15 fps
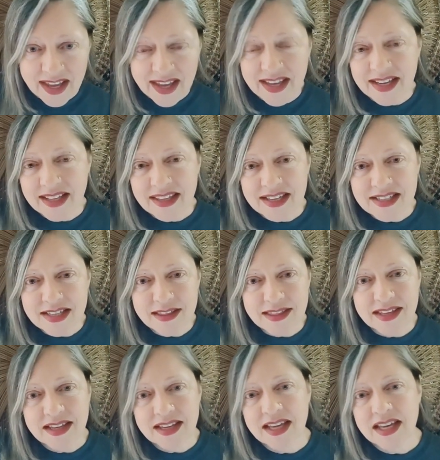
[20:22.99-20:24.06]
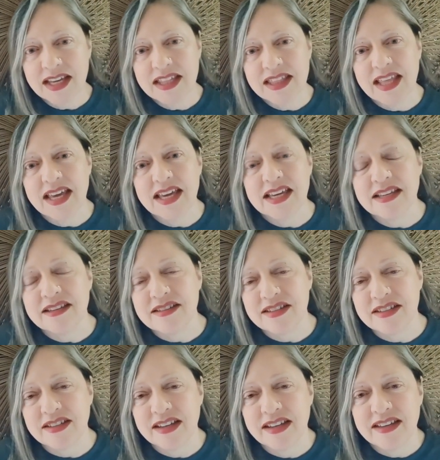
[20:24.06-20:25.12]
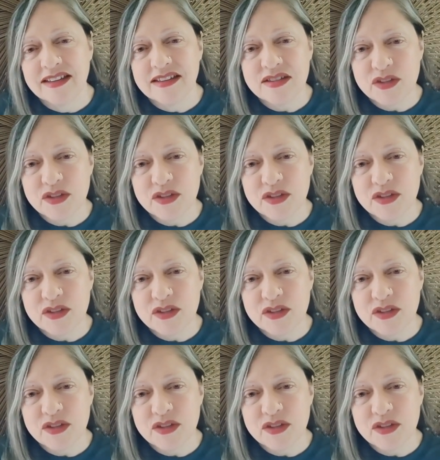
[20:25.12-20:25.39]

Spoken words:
And I like to think that the